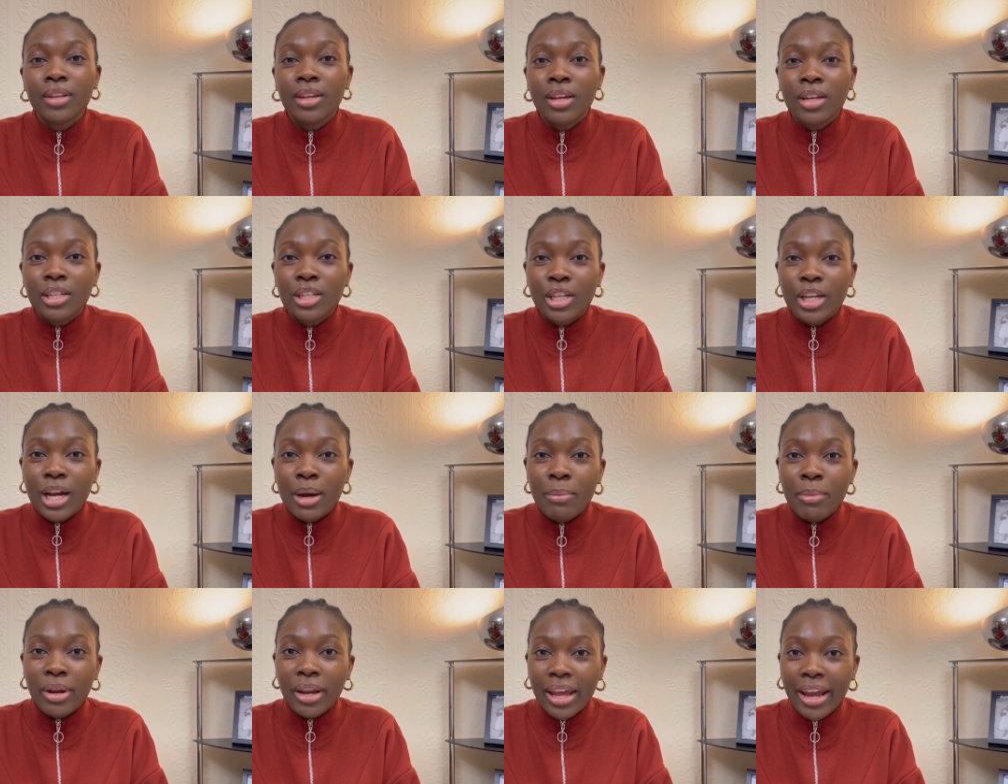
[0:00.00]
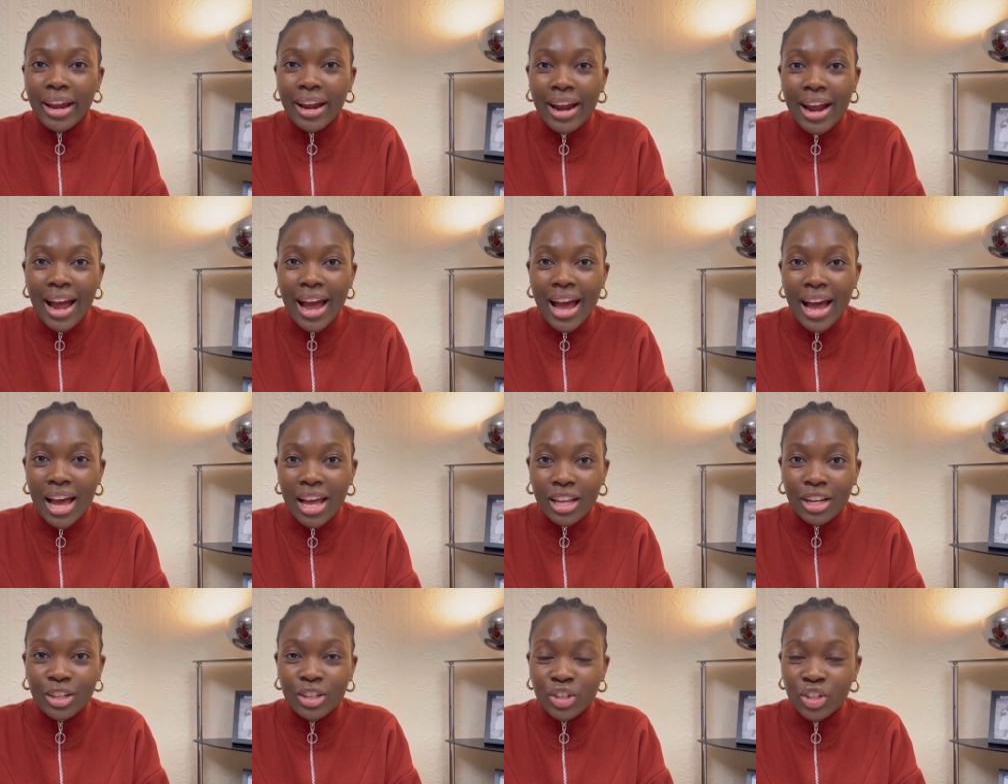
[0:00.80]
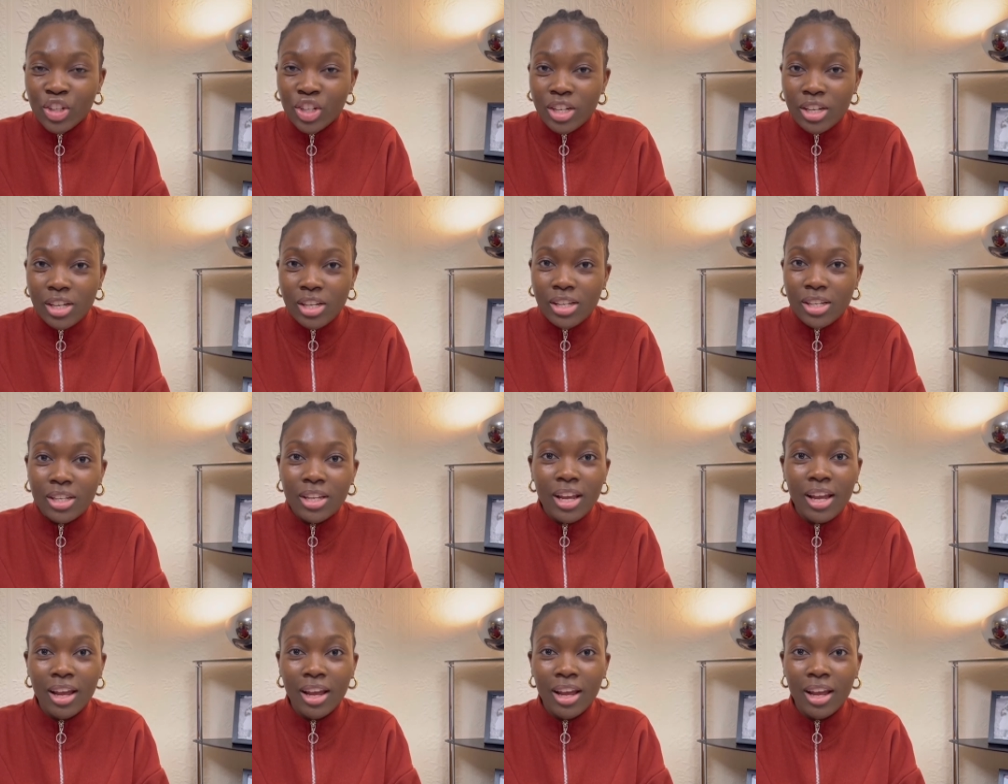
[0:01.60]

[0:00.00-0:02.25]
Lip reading: to come on here and just